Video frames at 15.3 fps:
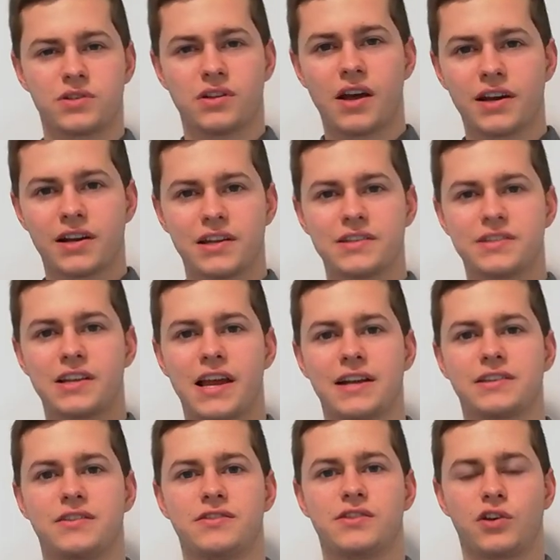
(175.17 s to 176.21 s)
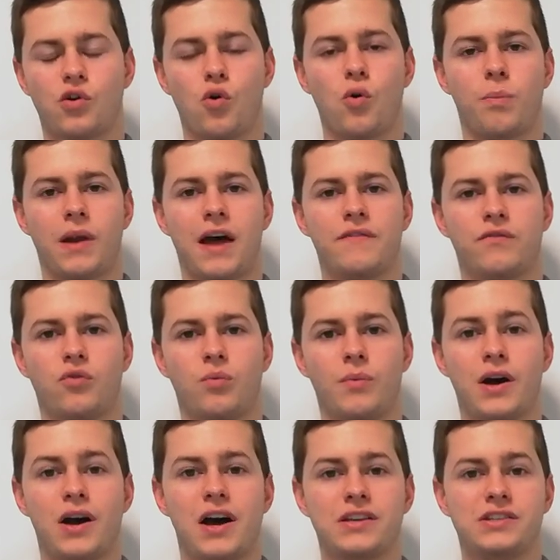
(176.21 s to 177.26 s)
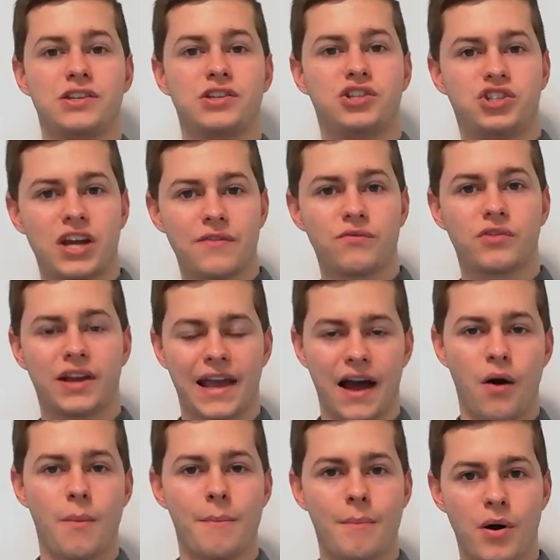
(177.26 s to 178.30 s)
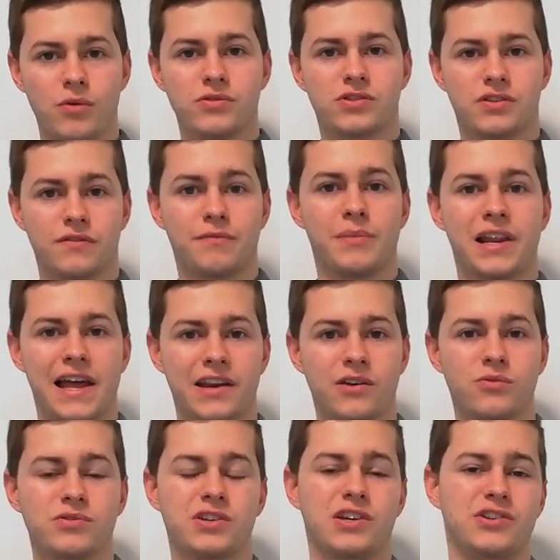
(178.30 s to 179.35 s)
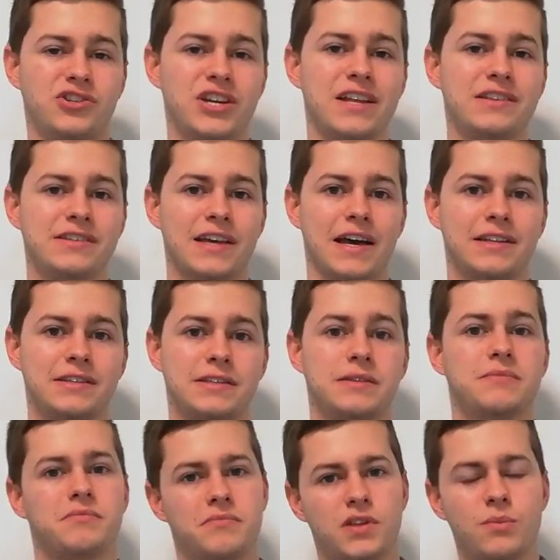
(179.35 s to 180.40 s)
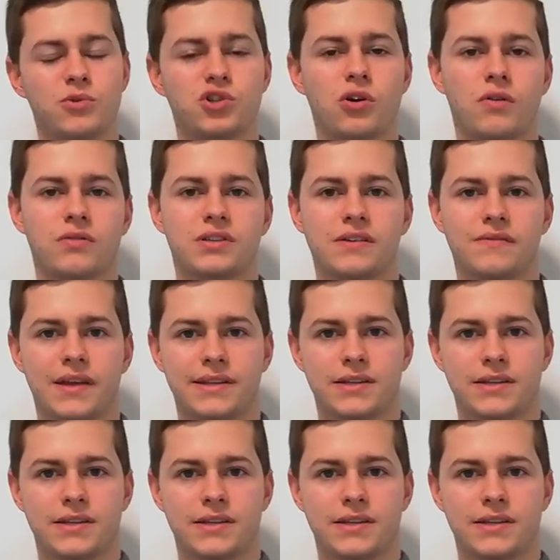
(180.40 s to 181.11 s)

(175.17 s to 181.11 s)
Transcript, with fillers: was likely selected as the core platform, as it's generally how most of millennials and Gen Zs, the majority of their